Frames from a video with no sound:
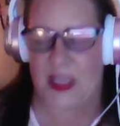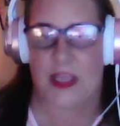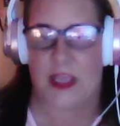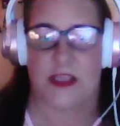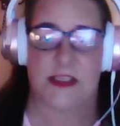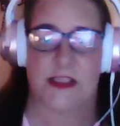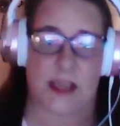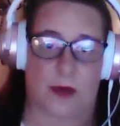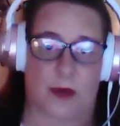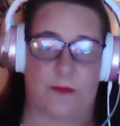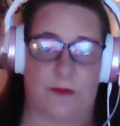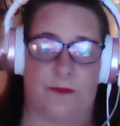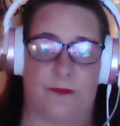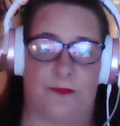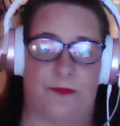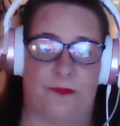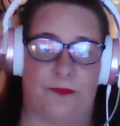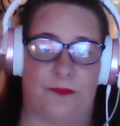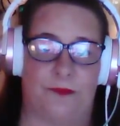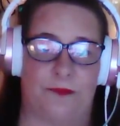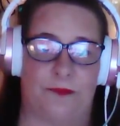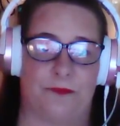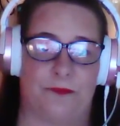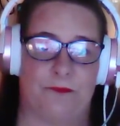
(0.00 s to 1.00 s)
So,
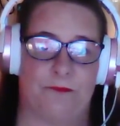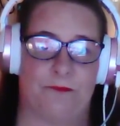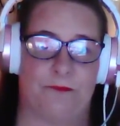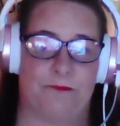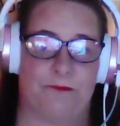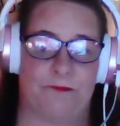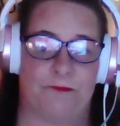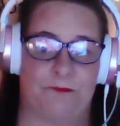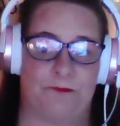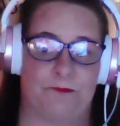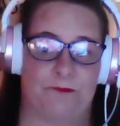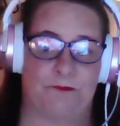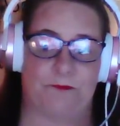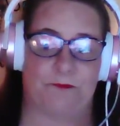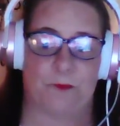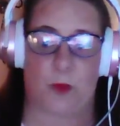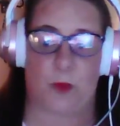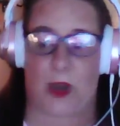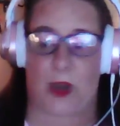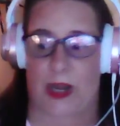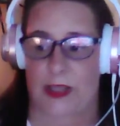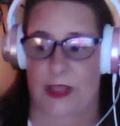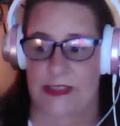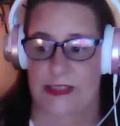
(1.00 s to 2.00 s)

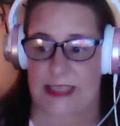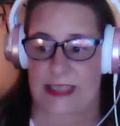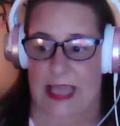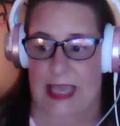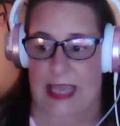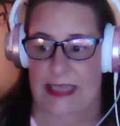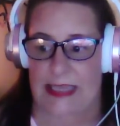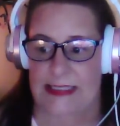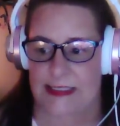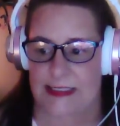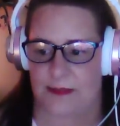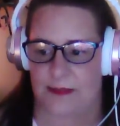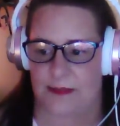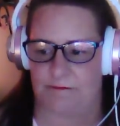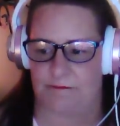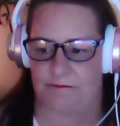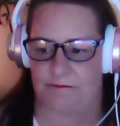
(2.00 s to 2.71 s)
what else, guys?